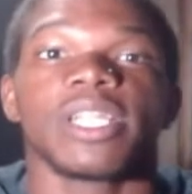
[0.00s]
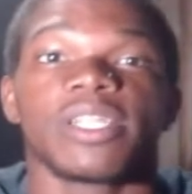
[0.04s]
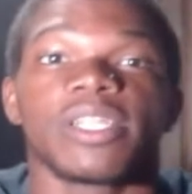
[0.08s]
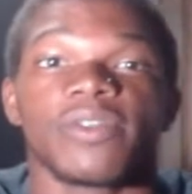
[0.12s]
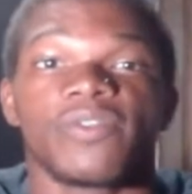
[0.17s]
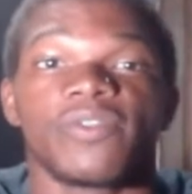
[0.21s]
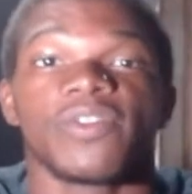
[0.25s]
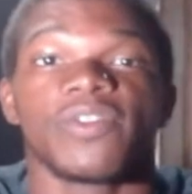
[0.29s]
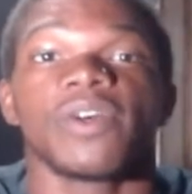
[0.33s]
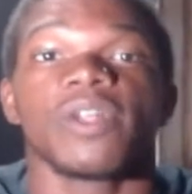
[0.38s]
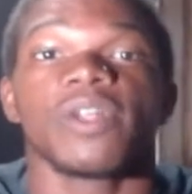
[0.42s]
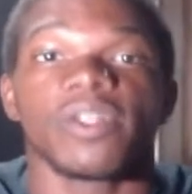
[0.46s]
to
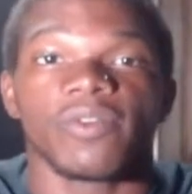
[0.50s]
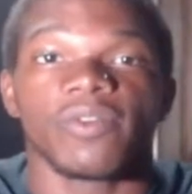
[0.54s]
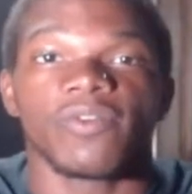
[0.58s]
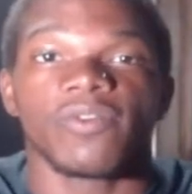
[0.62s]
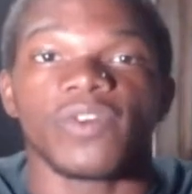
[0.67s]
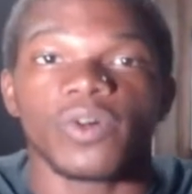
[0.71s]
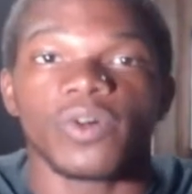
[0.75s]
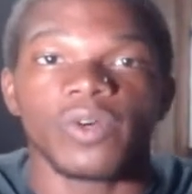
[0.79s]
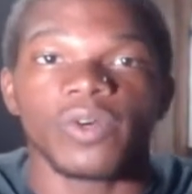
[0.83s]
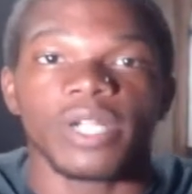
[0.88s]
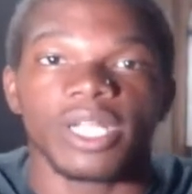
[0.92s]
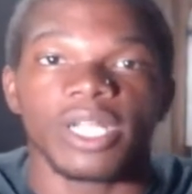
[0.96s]
fill the
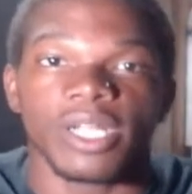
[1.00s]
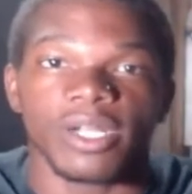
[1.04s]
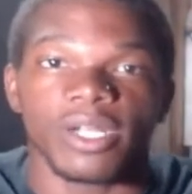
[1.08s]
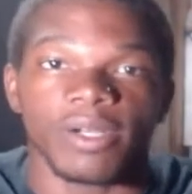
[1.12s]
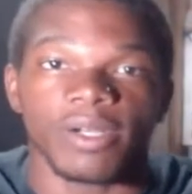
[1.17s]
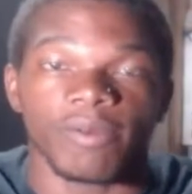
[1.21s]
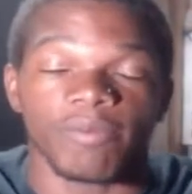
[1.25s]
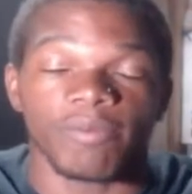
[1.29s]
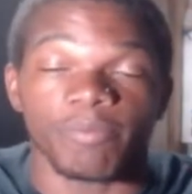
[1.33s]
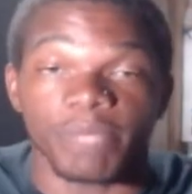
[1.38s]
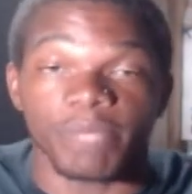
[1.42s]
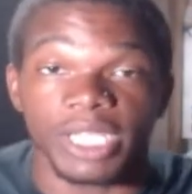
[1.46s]
void
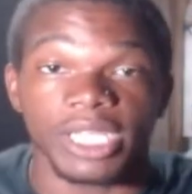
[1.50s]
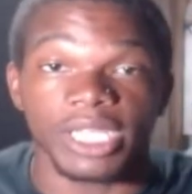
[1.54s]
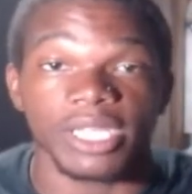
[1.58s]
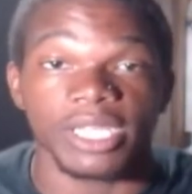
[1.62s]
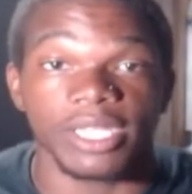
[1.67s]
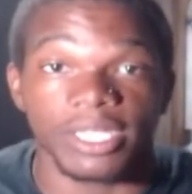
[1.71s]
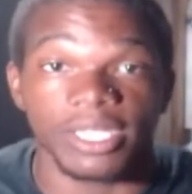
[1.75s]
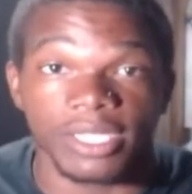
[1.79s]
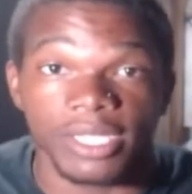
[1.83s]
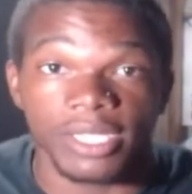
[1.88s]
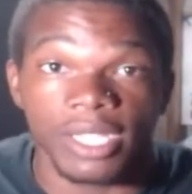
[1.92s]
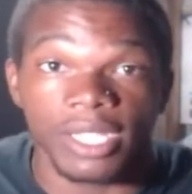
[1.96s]
of
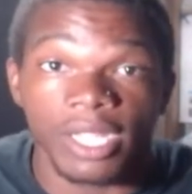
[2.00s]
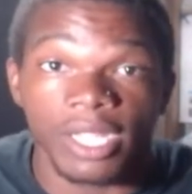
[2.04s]
beating